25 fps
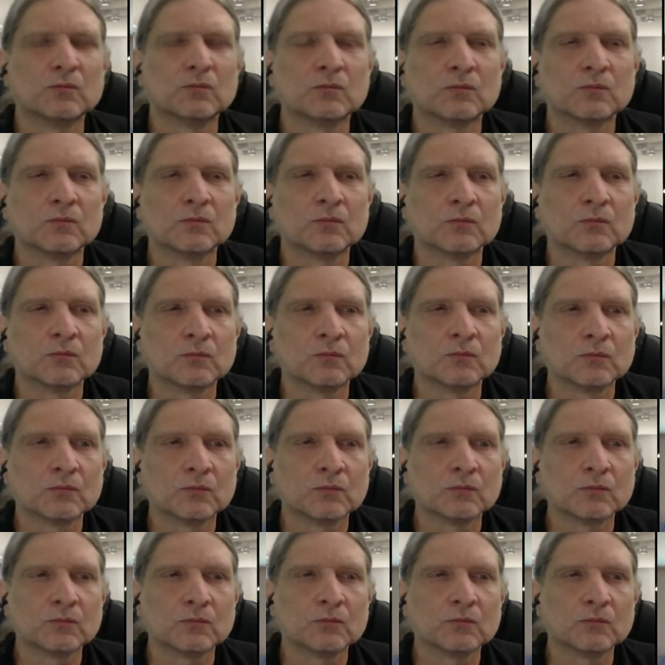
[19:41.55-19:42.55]

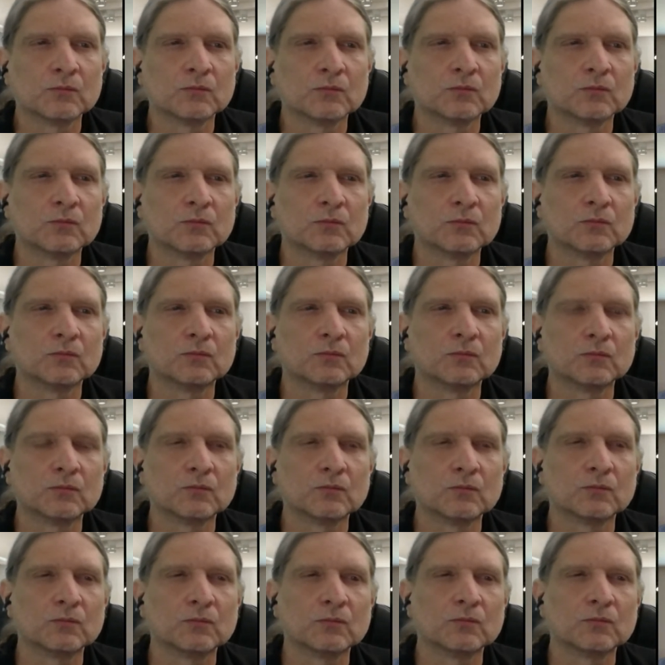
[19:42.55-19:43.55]

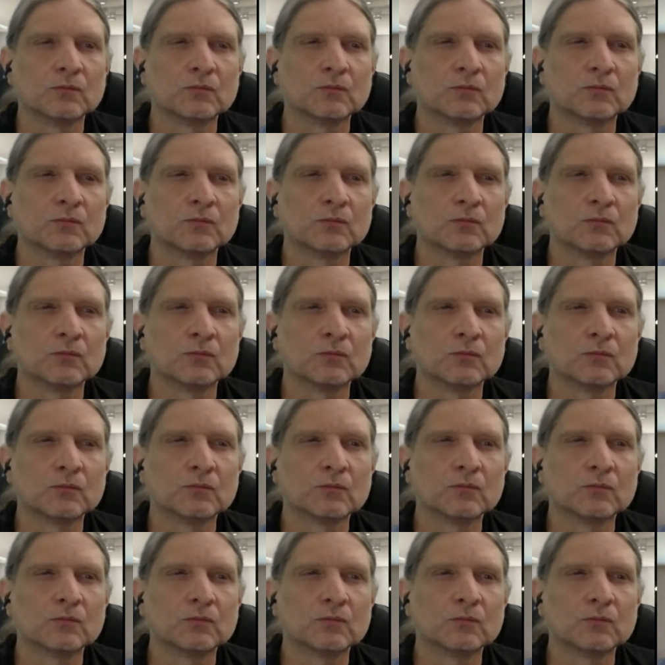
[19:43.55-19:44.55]

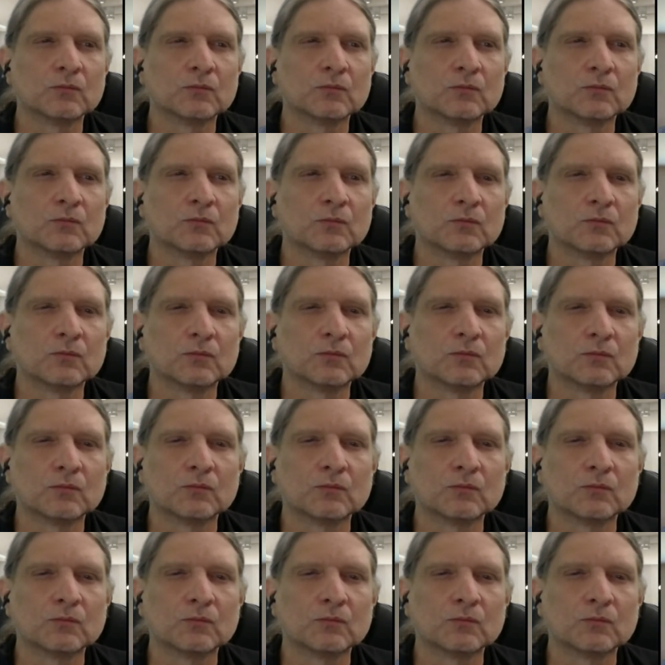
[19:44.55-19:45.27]
(silent)